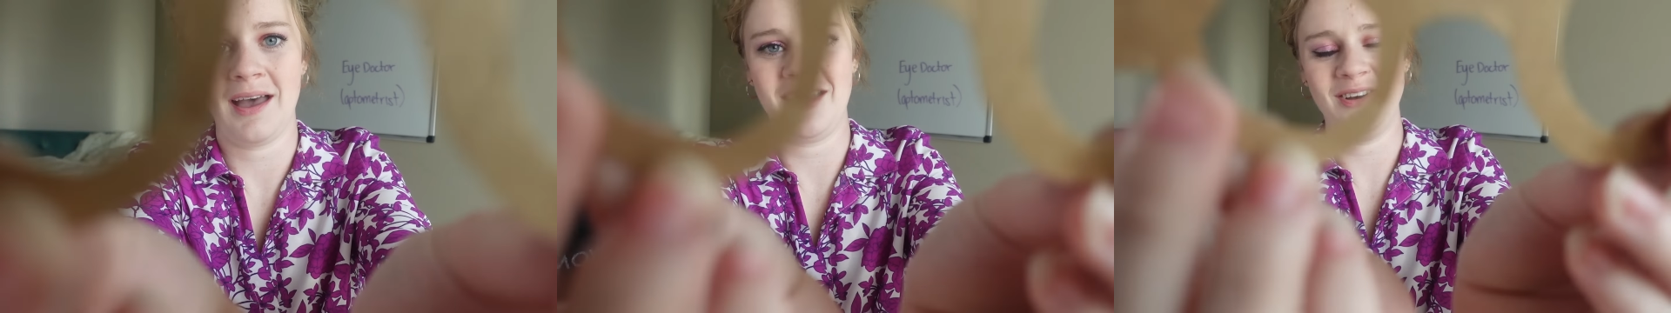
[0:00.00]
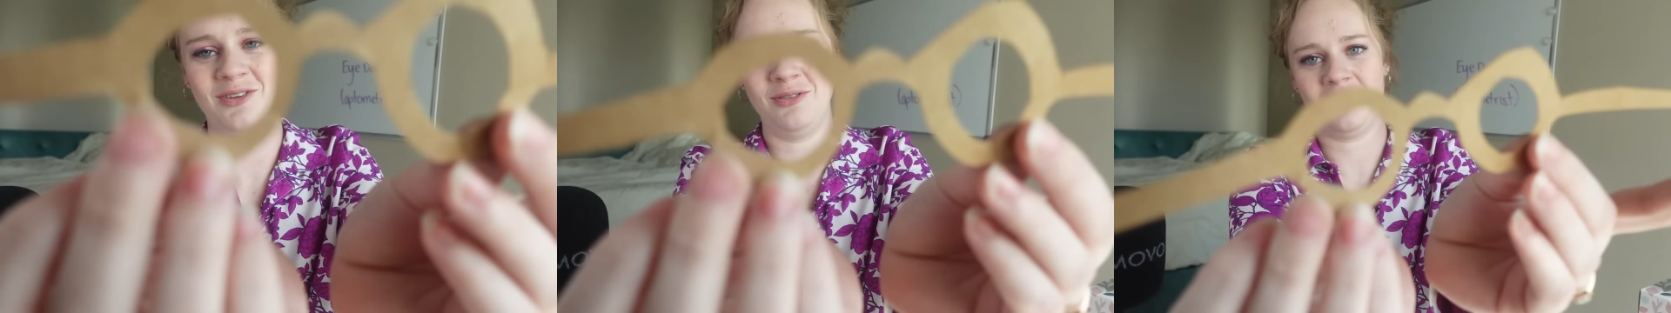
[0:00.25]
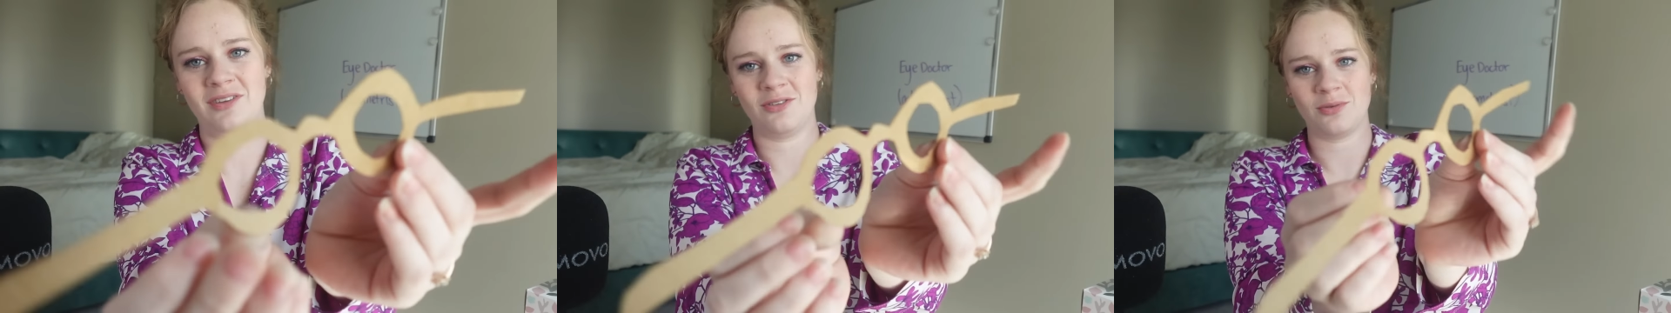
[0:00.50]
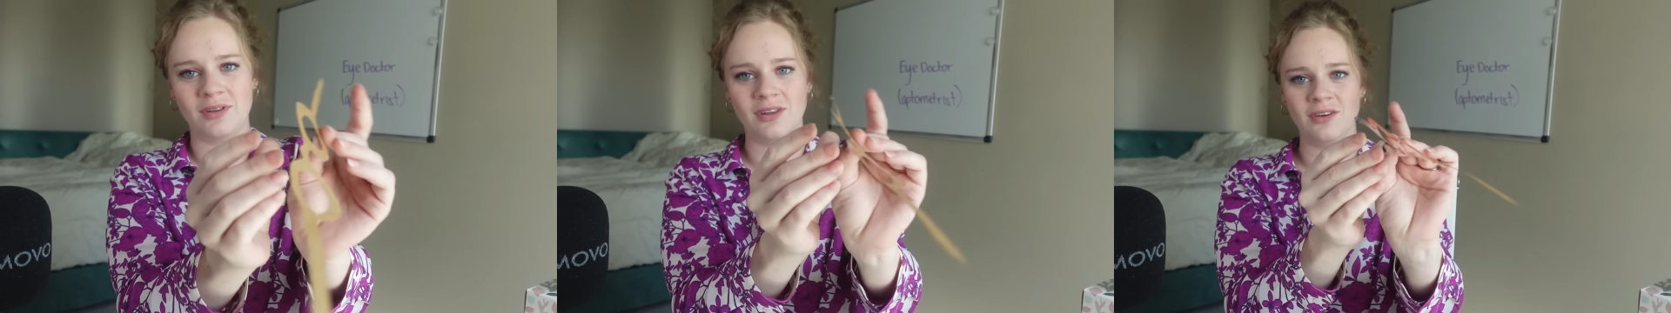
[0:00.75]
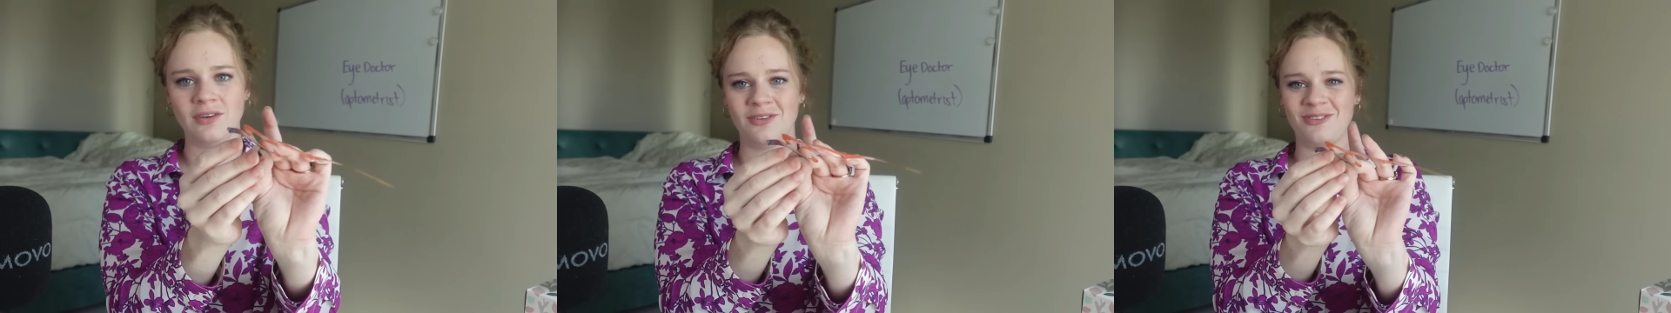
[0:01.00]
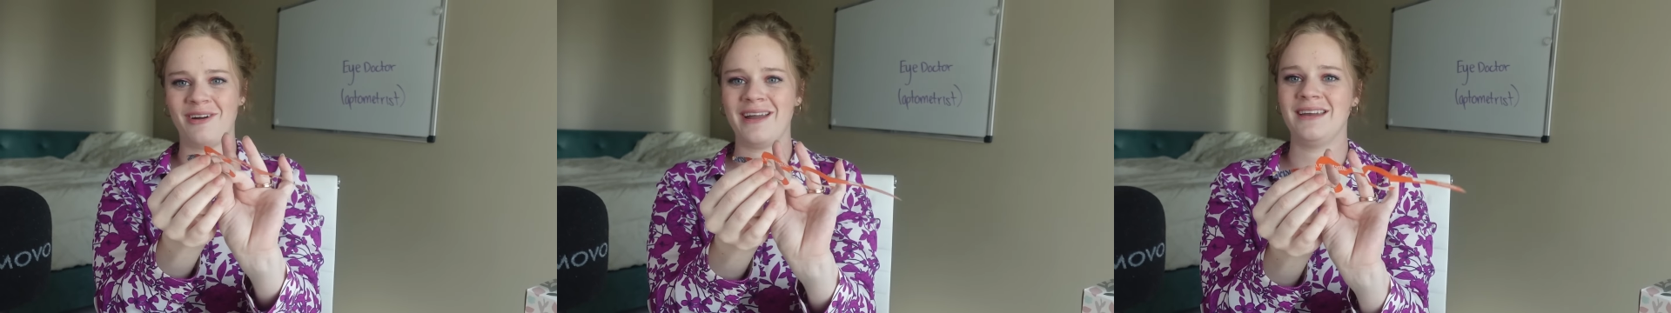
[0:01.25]
I knew this would look
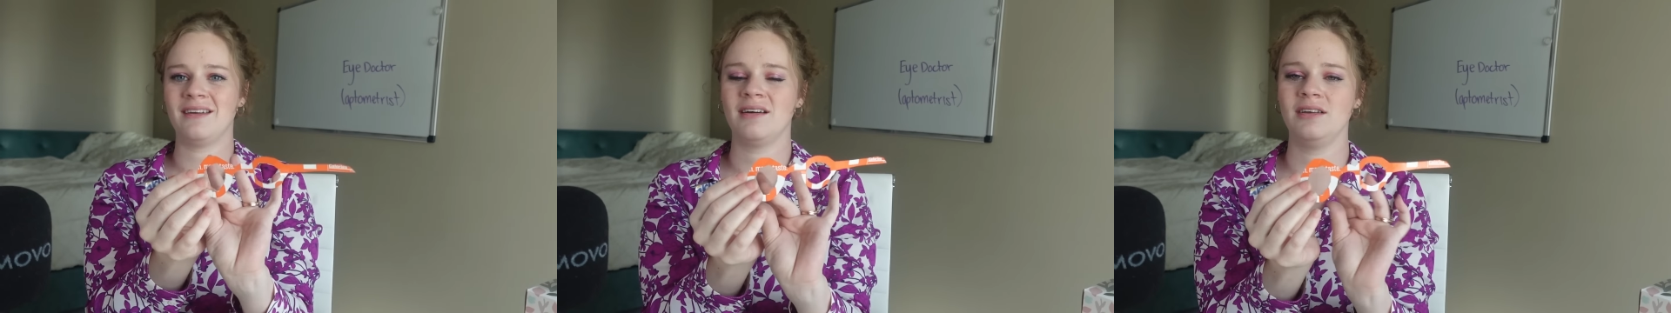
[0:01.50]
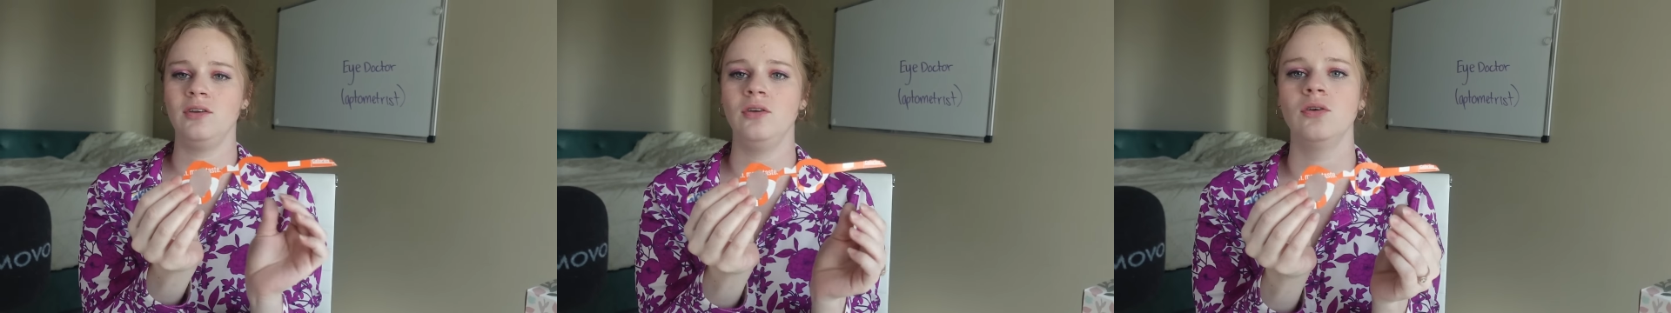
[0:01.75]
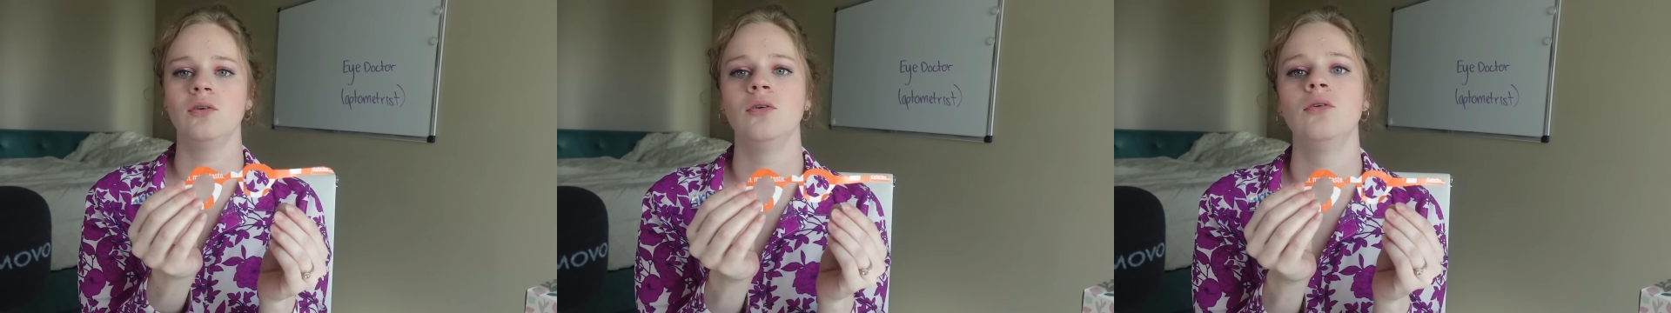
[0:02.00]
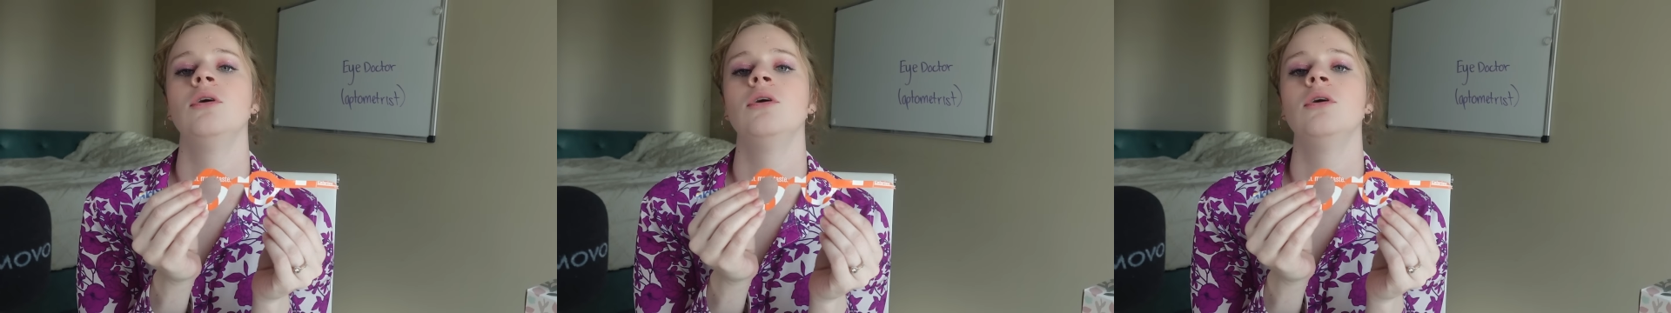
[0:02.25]
great on you.